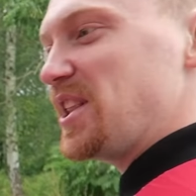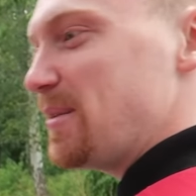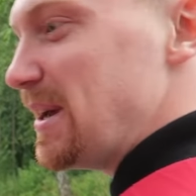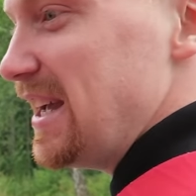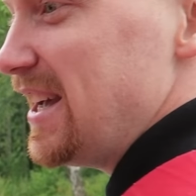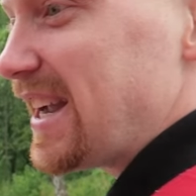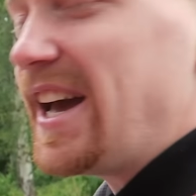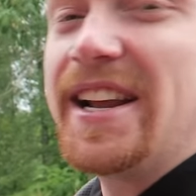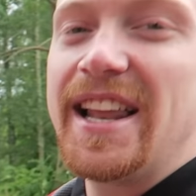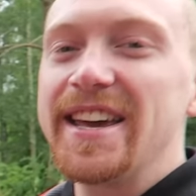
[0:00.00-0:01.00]
club.
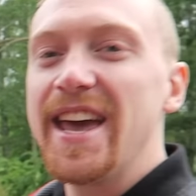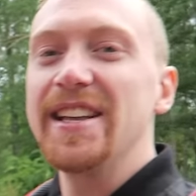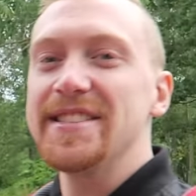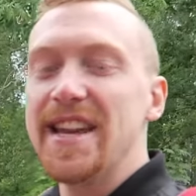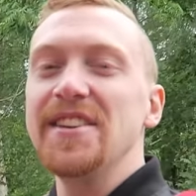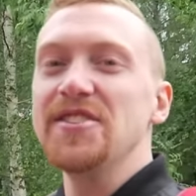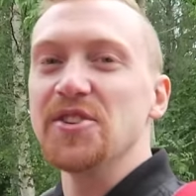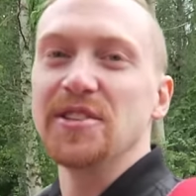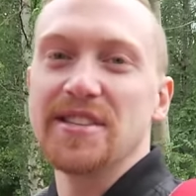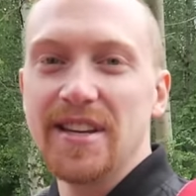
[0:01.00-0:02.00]
Kind of like Hells
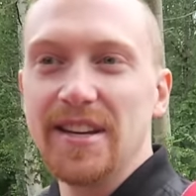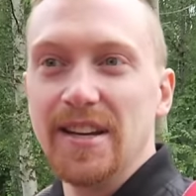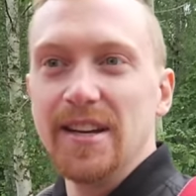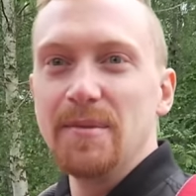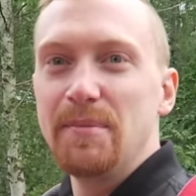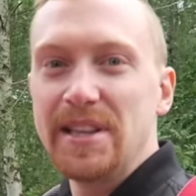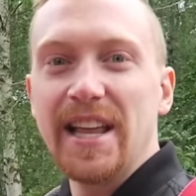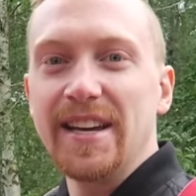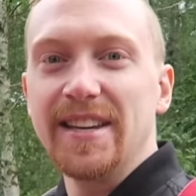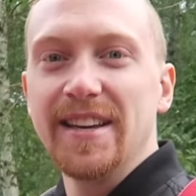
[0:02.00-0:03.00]
Angels, but
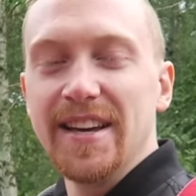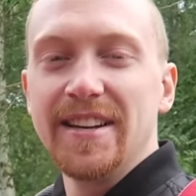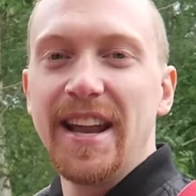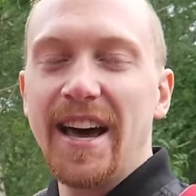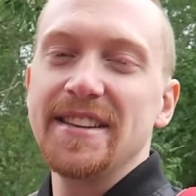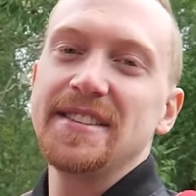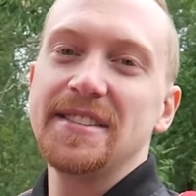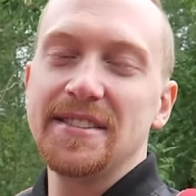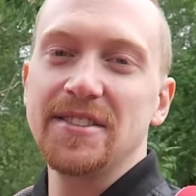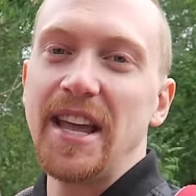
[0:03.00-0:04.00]
like not as
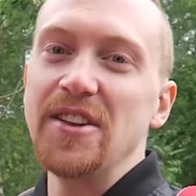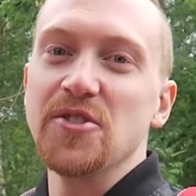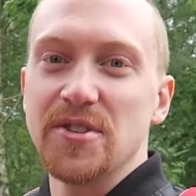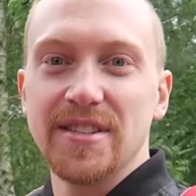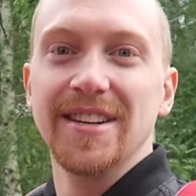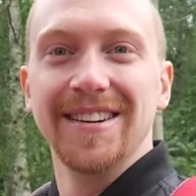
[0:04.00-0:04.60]
dangerous.